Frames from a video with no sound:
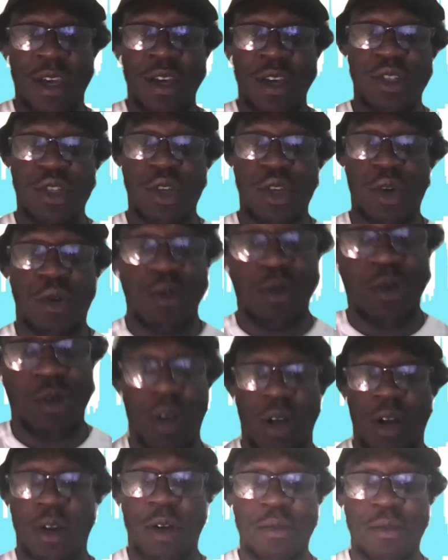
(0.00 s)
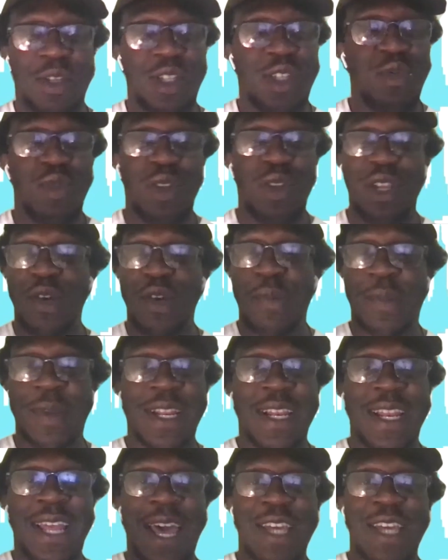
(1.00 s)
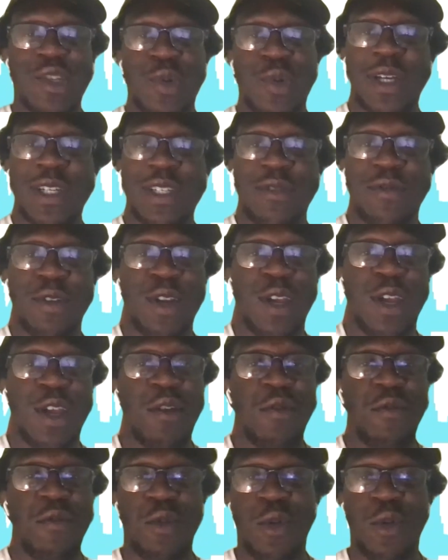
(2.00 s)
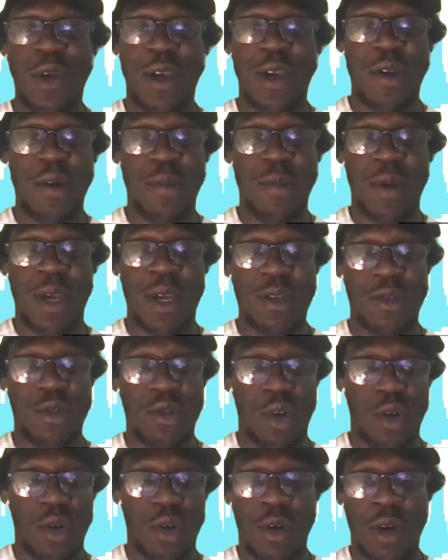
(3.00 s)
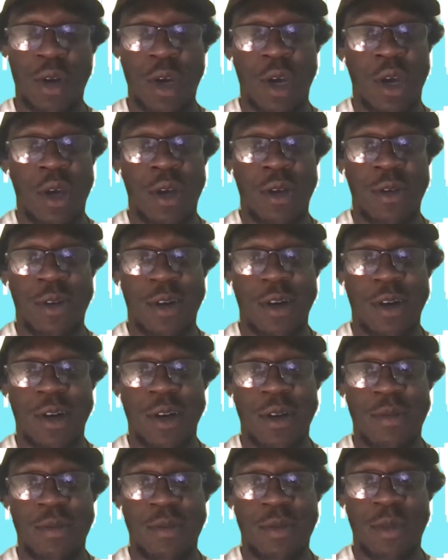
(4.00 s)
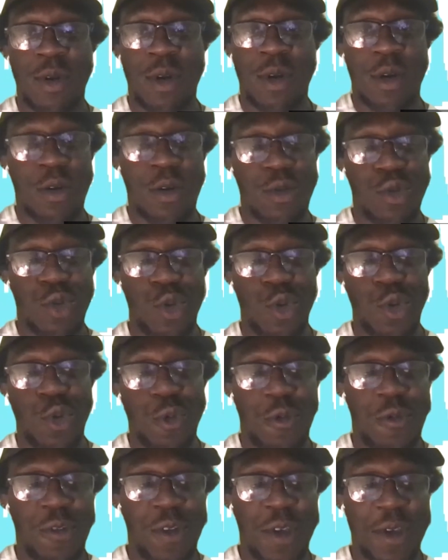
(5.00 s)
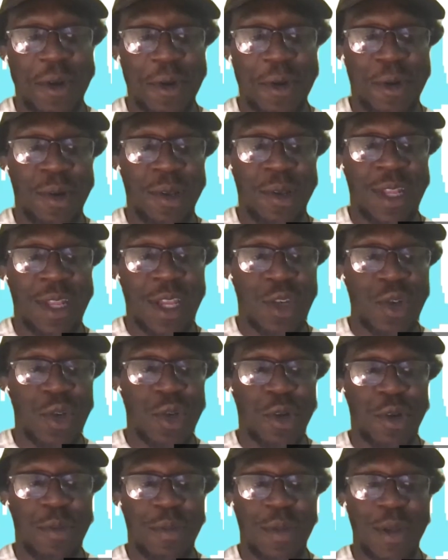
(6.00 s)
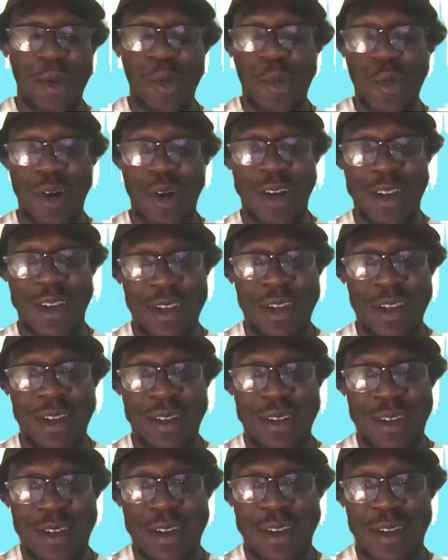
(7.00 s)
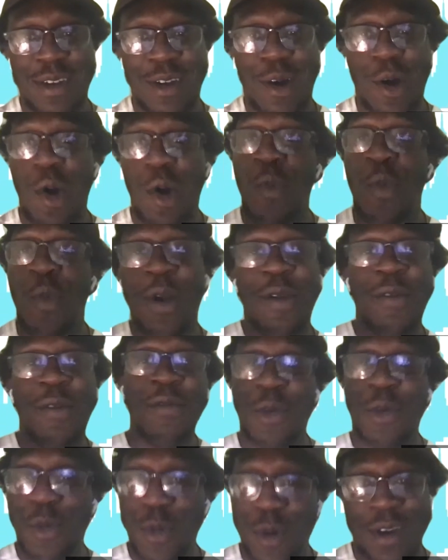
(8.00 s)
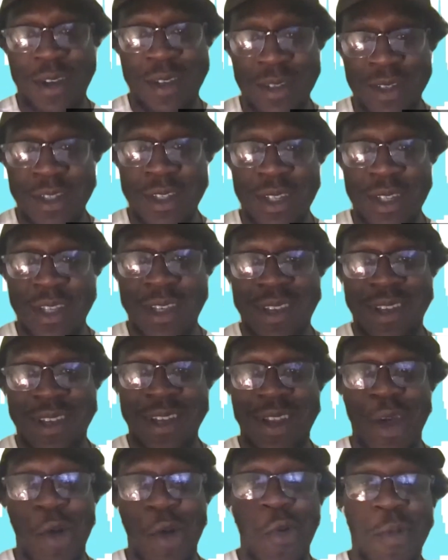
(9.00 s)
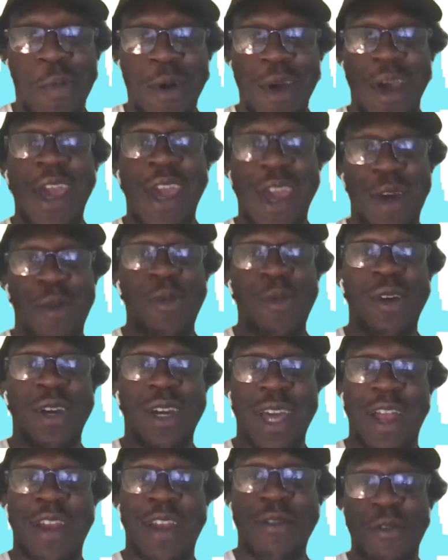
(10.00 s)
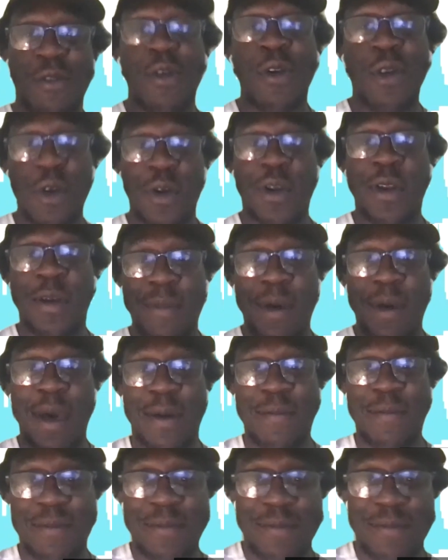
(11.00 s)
So, this really gonna be the last question for the interview here, man. Do you feel that you're gonna be the one or one of the ones that will put Hayward, California on the map?